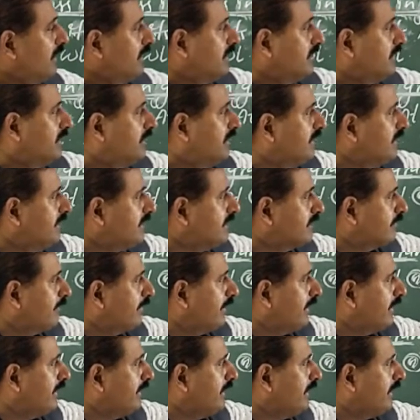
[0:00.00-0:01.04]
These
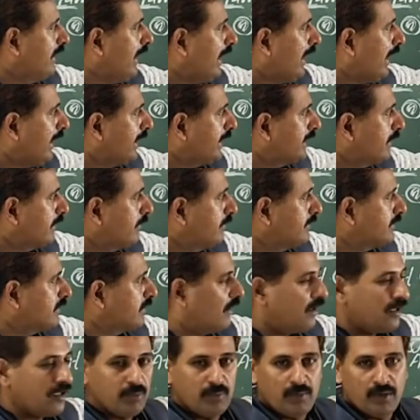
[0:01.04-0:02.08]
many atoms
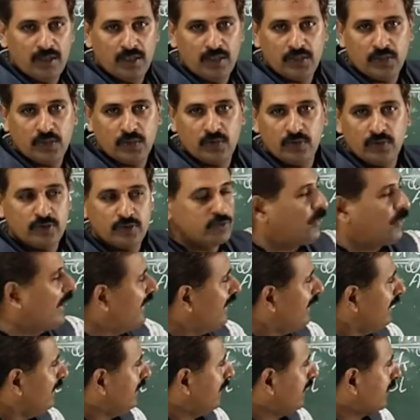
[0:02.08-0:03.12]
or molecules
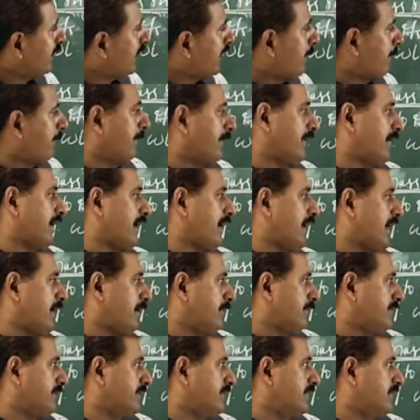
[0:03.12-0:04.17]
weigh m
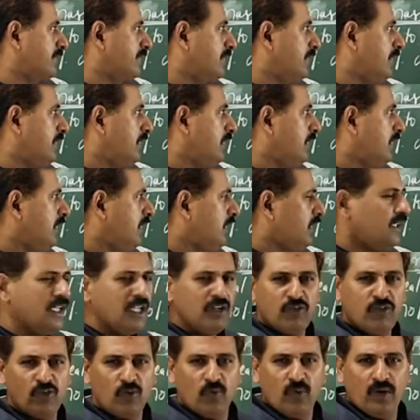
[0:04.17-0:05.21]
grams.
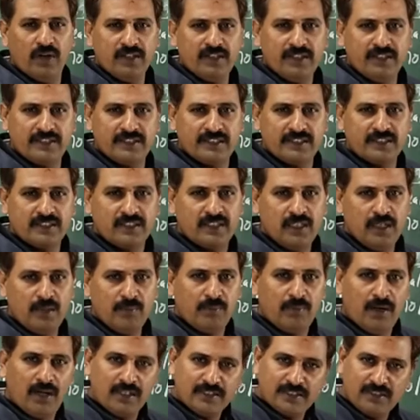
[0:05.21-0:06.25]
Therefore, what is
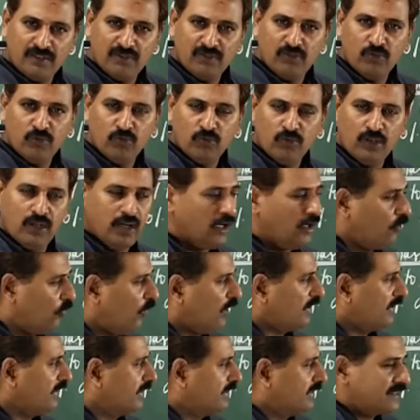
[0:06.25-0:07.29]
mass of
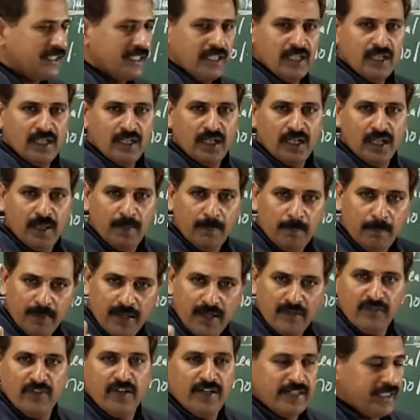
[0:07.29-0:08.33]
what is number
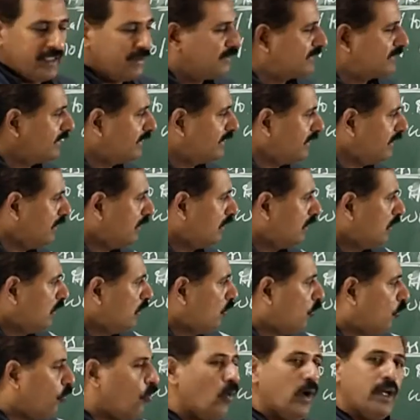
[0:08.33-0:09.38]
of atoms in
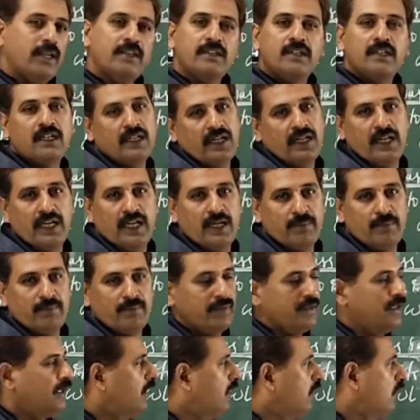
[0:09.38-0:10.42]
1 gram?
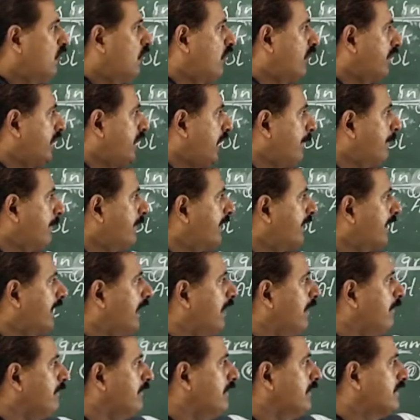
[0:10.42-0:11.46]
For m
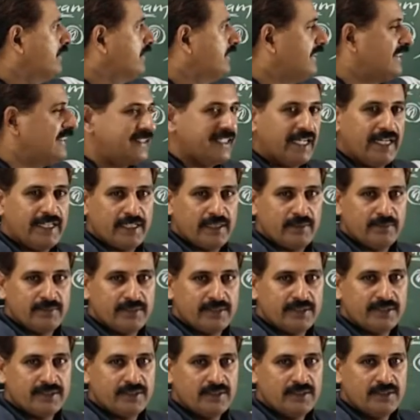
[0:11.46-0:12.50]
gram, these
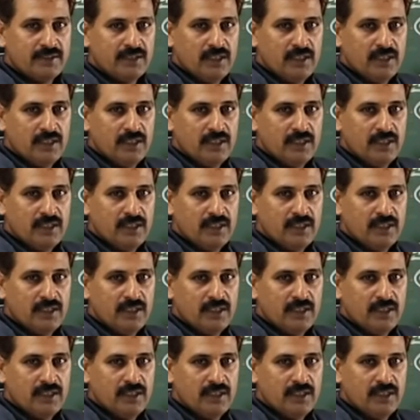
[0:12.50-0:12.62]
atoms.